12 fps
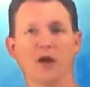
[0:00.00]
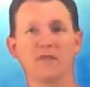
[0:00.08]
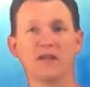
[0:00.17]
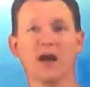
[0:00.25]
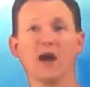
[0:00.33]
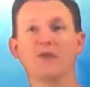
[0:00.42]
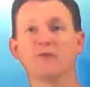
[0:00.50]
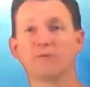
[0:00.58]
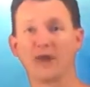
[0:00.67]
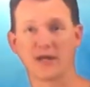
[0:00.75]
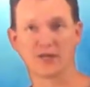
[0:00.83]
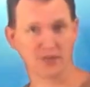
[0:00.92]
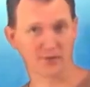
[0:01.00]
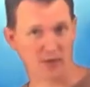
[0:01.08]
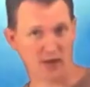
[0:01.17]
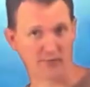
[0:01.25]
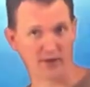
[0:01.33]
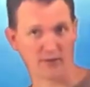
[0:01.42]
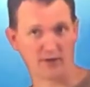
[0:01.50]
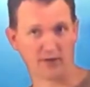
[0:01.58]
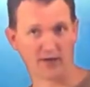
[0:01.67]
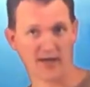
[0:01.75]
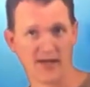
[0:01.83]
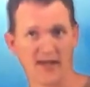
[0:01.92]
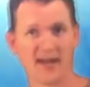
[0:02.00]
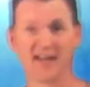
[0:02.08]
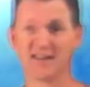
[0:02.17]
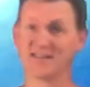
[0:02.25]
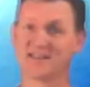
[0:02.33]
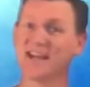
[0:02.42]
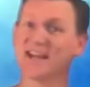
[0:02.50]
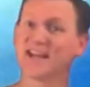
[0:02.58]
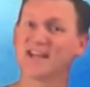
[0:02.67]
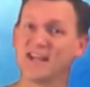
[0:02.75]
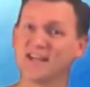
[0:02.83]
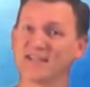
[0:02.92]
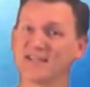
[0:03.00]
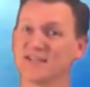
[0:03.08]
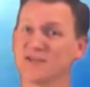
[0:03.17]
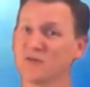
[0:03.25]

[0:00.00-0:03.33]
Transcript: of the other fraction's bottom number. And the second case is